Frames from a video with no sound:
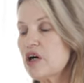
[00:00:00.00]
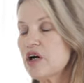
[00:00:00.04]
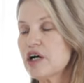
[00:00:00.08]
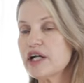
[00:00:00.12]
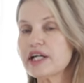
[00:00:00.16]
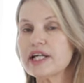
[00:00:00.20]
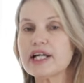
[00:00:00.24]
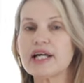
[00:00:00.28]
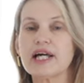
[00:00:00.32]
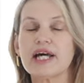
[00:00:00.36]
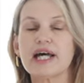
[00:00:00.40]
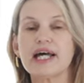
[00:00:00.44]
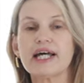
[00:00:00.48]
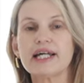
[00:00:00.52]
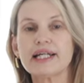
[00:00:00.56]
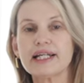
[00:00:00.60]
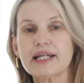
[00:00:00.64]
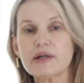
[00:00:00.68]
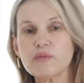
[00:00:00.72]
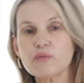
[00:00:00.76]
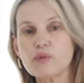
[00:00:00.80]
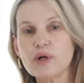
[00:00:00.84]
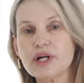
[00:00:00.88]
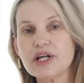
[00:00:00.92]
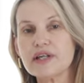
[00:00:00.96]
I
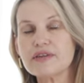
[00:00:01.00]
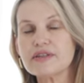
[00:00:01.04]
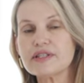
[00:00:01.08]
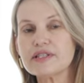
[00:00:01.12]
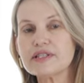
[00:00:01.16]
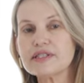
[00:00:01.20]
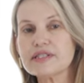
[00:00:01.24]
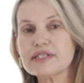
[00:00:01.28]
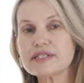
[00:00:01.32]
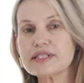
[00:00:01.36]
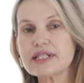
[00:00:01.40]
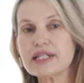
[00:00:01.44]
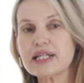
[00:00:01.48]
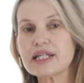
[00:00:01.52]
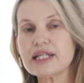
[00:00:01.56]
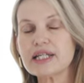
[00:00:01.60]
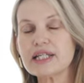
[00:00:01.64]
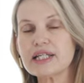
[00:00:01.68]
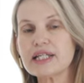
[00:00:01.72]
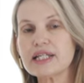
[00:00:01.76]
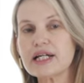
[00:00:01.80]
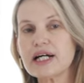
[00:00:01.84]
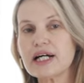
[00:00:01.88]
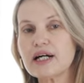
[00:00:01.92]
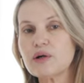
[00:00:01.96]
can wear this
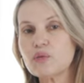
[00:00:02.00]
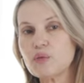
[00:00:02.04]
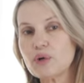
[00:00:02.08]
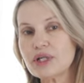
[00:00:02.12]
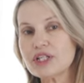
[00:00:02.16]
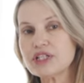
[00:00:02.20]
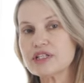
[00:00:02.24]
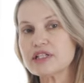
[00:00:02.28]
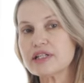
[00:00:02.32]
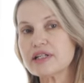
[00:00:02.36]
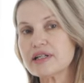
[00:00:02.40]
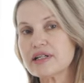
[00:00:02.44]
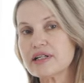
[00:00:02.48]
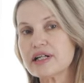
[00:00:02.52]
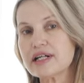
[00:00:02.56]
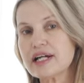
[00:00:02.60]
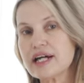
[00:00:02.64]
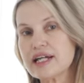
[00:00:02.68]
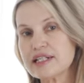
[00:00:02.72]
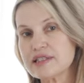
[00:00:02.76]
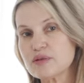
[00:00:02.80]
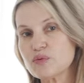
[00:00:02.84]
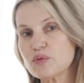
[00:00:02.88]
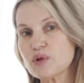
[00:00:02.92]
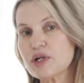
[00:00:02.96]
in uh, winter
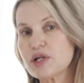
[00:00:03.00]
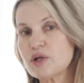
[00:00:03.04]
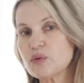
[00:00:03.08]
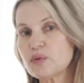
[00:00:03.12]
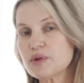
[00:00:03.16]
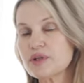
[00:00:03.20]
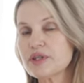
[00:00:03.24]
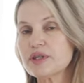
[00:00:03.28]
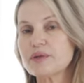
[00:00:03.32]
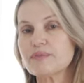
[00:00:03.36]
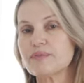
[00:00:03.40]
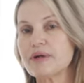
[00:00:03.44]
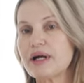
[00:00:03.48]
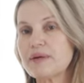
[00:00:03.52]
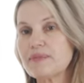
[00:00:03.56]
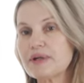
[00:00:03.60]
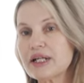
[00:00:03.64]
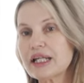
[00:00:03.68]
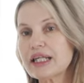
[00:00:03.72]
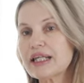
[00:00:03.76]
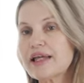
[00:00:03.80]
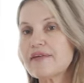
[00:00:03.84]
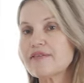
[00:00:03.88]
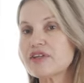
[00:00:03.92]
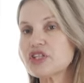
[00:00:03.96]
as well with maybe
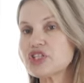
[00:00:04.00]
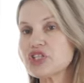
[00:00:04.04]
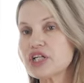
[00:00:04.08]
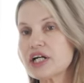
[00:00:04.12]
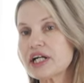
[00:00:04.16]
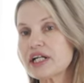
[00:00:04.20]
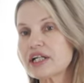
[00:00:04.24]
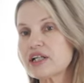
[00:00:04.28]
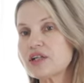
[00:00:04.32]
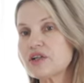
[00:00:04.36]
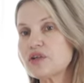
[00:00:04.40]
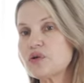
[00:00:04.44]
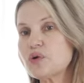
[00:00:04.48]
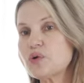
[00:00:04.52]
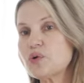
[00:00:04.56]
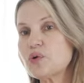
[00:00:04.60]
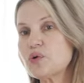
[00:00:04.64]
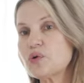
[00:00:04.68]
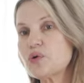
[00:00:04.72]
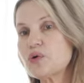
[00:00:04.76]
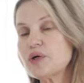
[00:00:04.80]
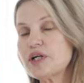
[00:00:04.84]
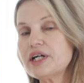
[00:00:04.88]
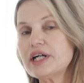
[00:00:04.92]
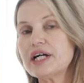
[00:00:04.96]
a leather jacket
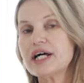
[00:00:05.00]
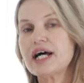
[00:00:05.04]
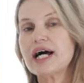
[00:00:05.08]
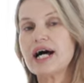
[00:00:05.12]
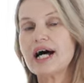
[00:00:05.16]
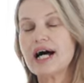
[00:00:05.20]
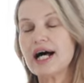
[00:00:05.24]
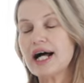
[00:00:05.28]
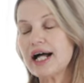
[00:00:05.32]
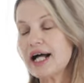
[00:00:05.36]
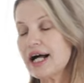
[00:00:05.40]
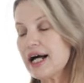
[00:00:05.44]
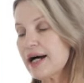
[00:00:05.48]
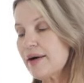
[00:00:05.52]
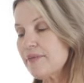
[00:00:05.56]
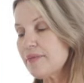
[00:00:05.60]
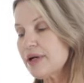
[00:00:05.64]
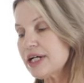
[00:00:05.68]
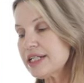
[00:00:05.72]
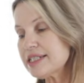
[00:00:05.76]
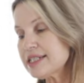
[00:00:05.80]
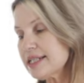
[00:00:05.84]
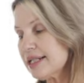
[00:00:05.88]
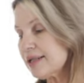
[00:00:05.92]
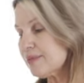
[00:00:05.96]
or um,
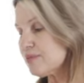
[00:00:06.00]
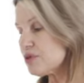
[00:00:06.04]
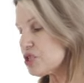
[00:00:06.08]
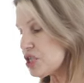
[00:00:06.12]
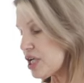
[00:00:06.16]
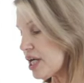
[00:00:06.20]
a denim